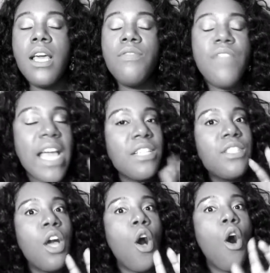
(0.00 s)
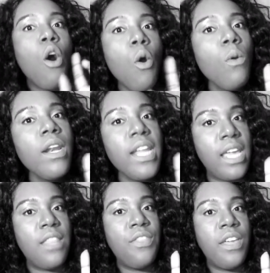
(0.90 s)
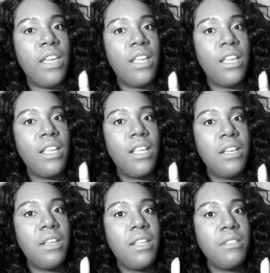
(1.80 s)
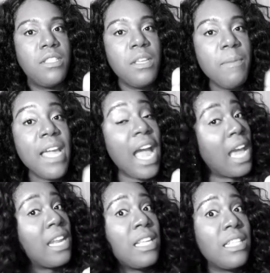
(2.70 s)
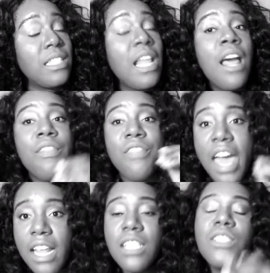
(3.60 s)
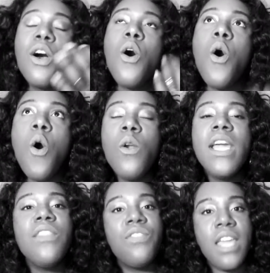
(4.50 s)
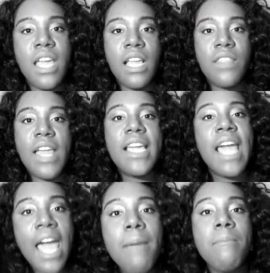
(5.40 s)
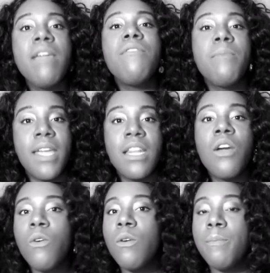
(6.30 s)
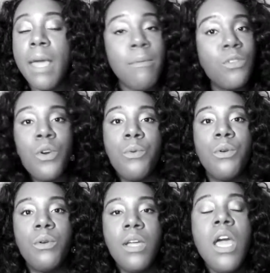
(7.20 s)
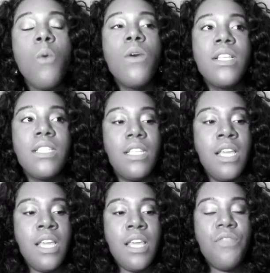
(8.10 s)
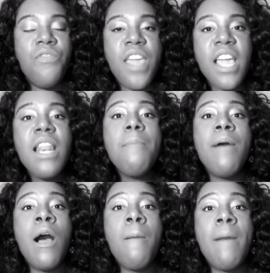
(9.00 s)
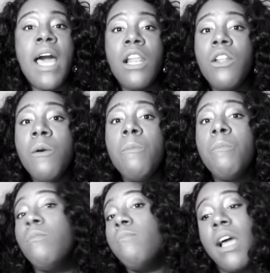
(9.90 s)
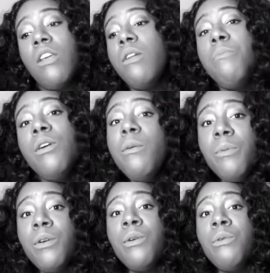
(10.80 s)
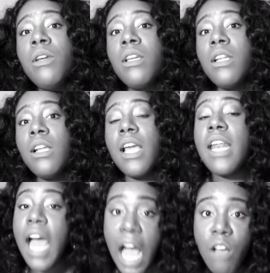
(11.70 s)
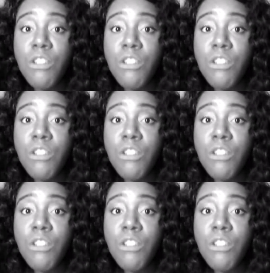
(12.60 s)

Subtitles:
That's the only thing. To be honest, that is the only thing that kept me from getting an epidural, was thinking about my little boo-boo and how